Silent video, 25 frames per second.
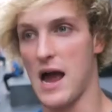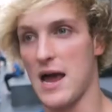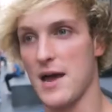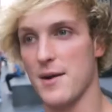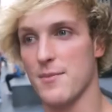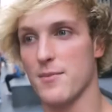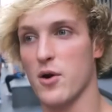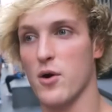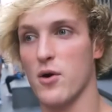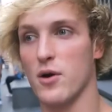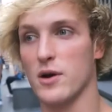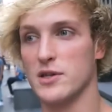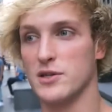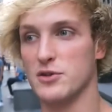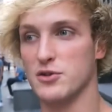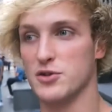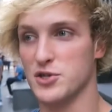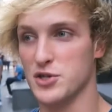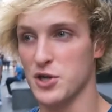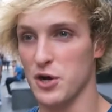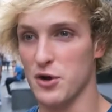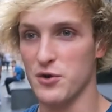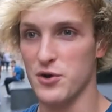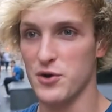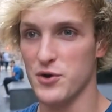I am going to
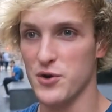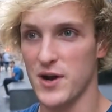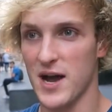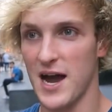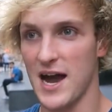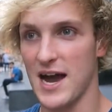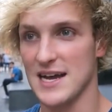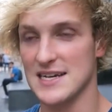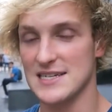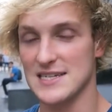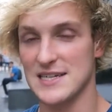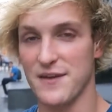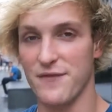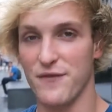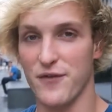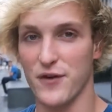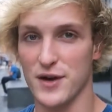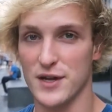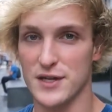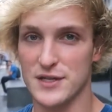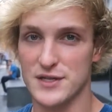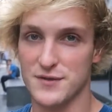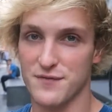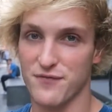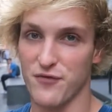show you guys the
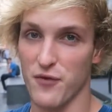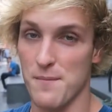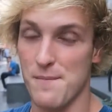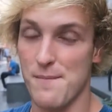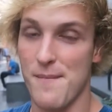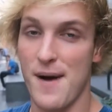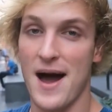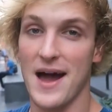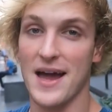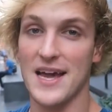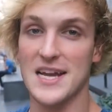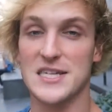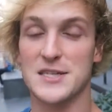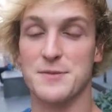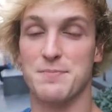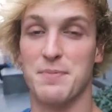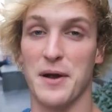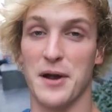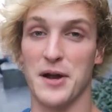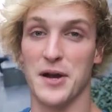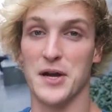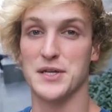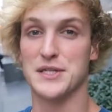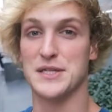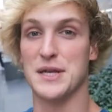footage from my
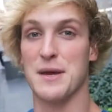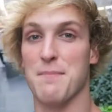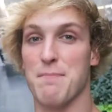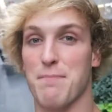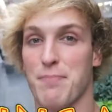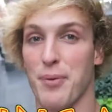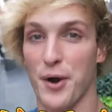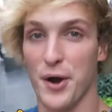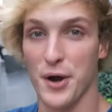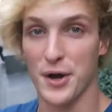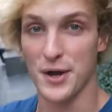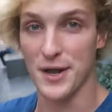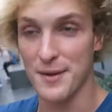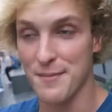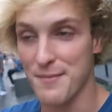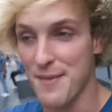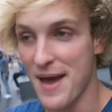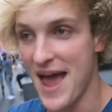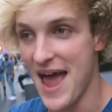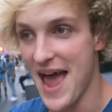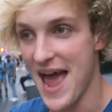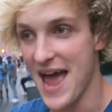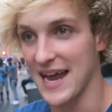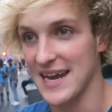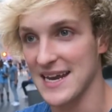experience at Burning
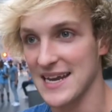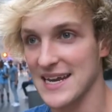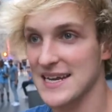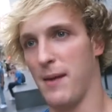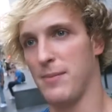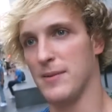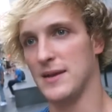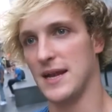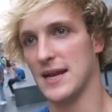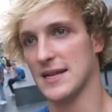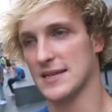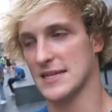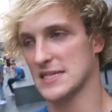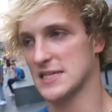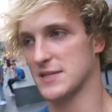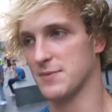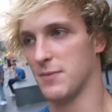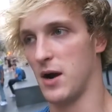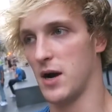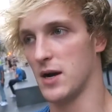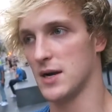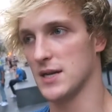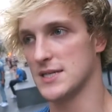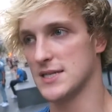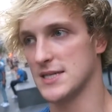Man. Probably not the
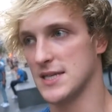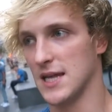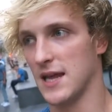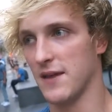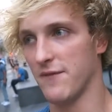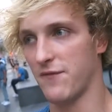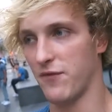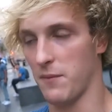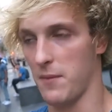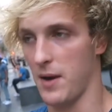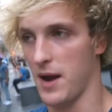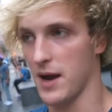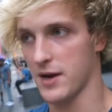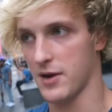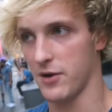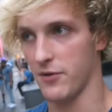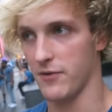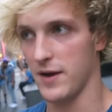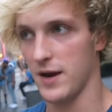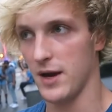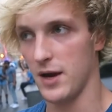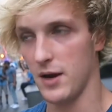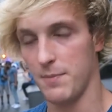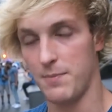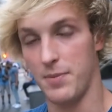smartest thing for my
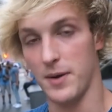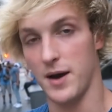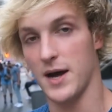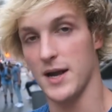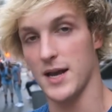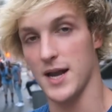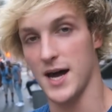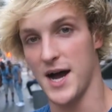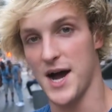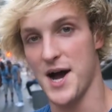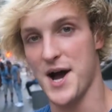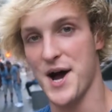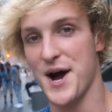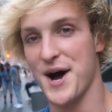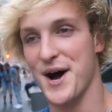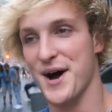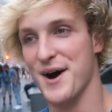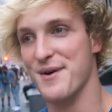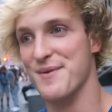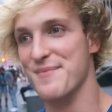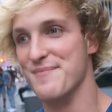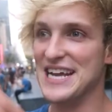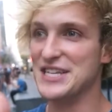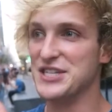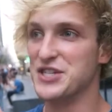career, but
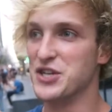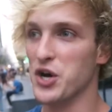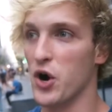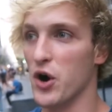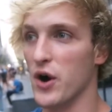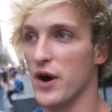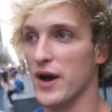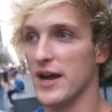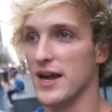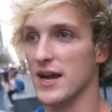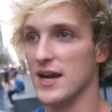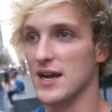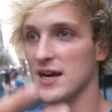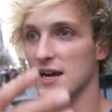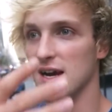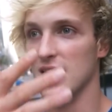enjoy.